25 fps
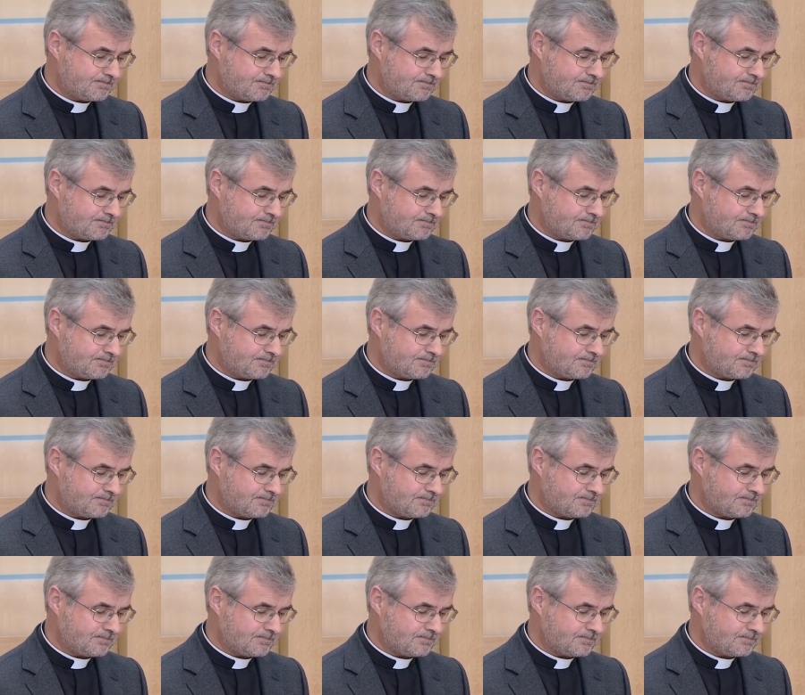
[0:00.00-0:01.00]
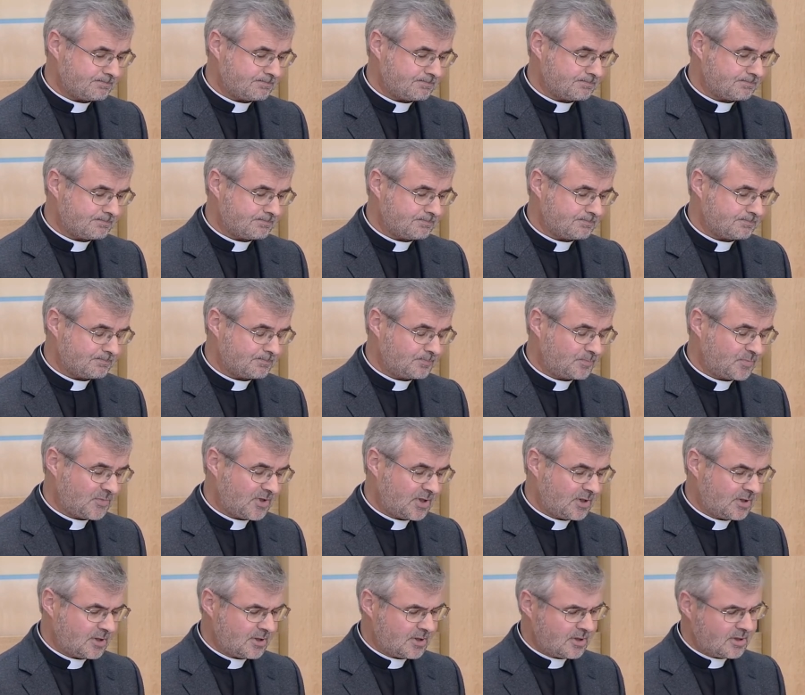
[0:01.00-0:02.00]

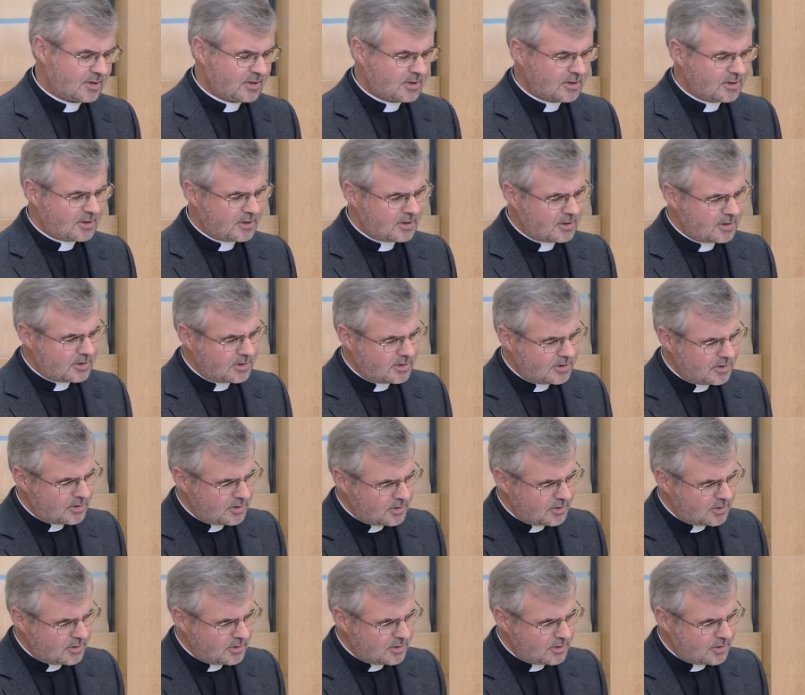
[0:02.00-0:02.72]
(no one is talking)